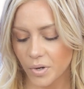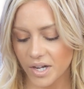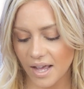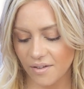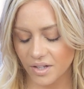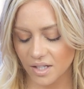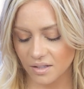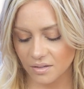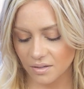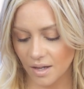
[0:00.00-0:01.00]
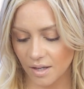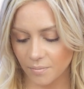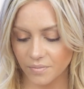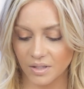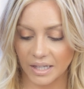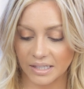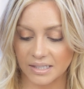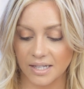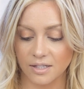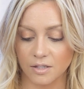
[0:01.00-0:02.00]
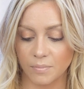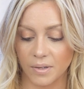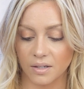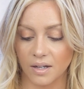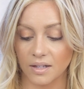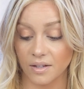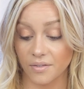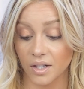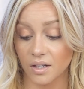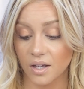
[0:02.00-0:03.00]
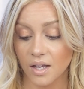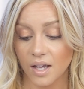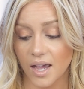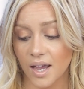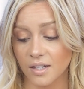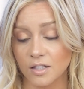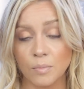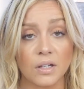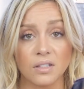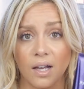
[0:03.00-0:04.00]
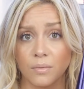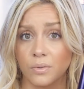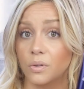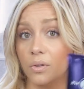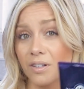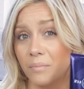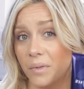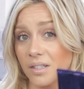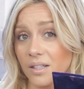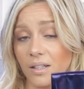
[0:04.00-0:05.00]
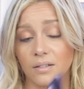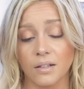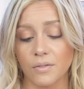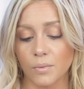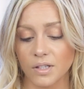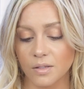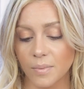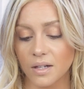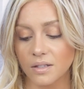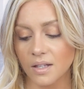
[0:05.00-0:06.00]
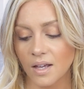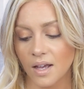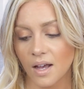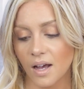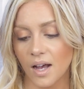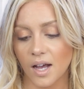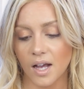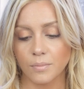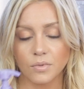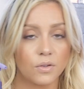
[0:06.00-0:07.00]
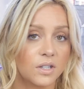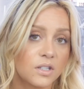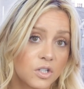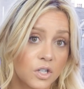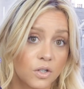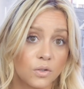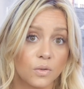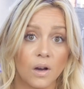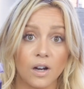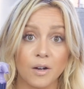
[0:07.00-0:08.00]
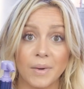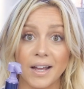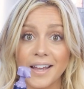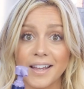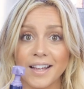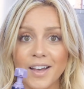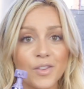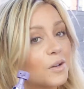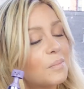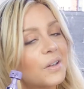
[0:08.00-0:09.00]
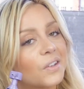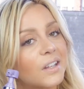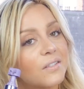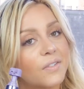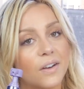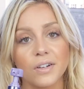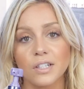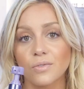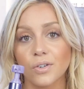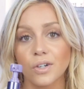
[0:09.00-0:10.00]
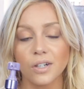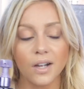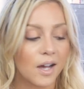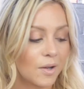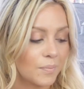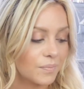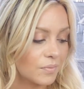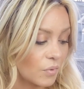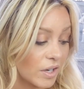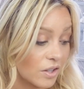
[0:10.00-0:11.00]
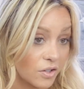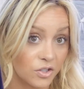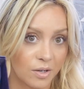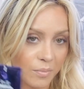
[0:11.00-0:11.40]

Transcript: pretty heavy and like dense, but I love it, and it smells absolutely amazing. I love the way it smells. So these two are my other monthly favorites for regular